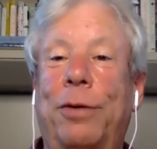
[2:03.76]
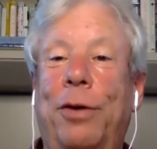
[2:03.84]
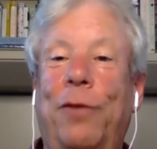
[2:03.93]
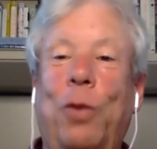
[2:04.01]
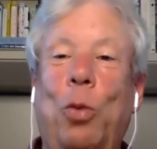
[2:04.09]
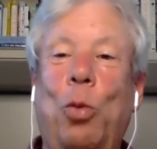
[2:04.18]

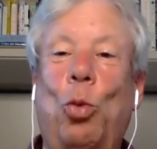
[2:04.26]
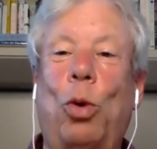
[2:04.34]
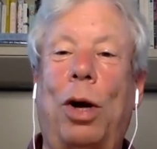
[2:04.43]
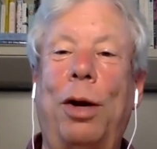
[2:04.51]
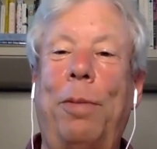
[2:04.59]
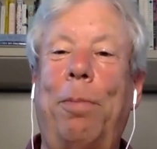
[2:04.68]
for
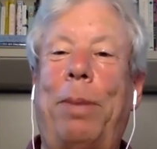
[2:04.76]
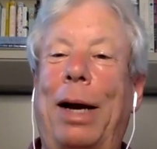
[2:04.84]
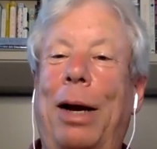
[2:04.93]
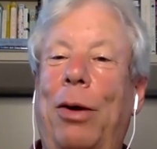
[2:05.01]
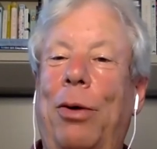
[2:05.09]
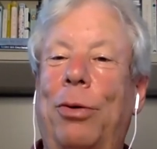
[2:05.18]

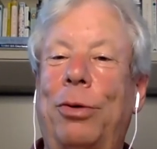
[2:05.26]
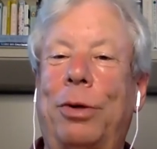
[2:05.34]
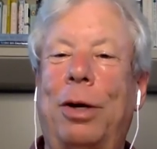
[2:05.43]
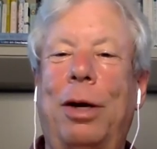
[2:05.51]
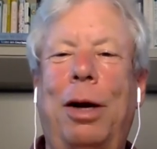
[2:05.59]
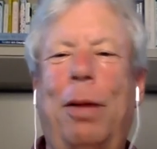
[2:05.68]
£1,
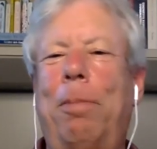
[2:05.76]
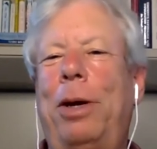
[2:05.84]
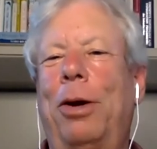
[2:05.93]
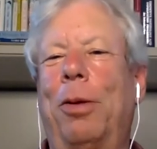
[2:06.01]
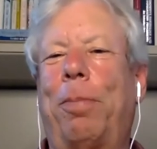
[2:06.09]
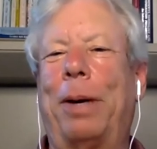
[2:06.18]
a
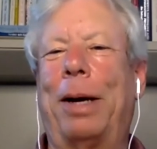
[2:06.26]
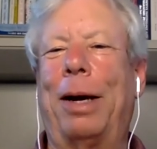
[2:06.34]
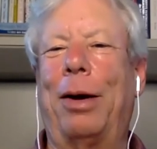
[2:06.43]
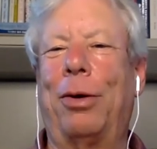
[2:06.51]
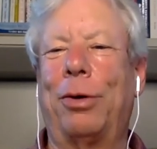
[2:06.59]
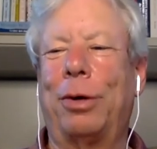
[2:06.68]
mere
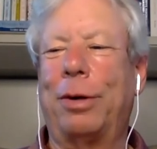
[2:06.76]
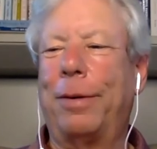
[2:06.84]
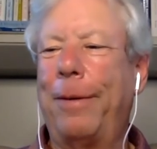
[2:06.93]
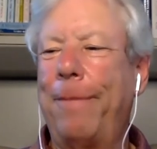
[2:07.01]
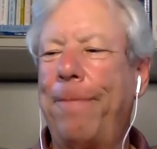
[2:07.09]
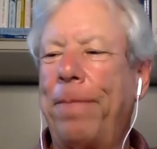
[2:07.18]
pound,
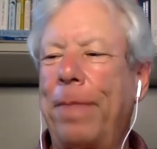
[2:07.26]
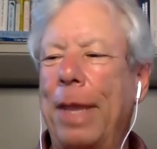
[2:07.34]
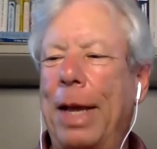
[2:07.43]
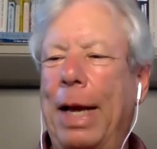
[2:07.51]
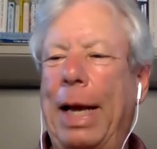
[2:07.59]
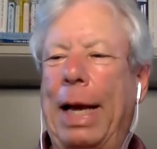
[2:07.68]

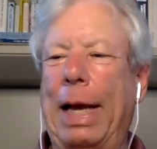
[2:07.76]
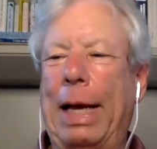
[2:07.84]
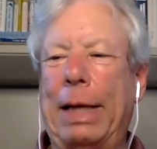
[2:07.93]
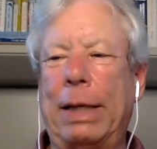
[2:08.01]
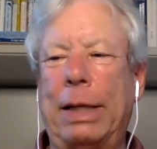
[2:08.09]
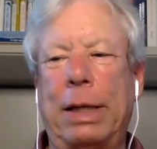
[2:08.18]

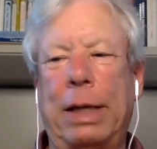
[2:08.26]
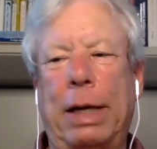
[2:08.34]
and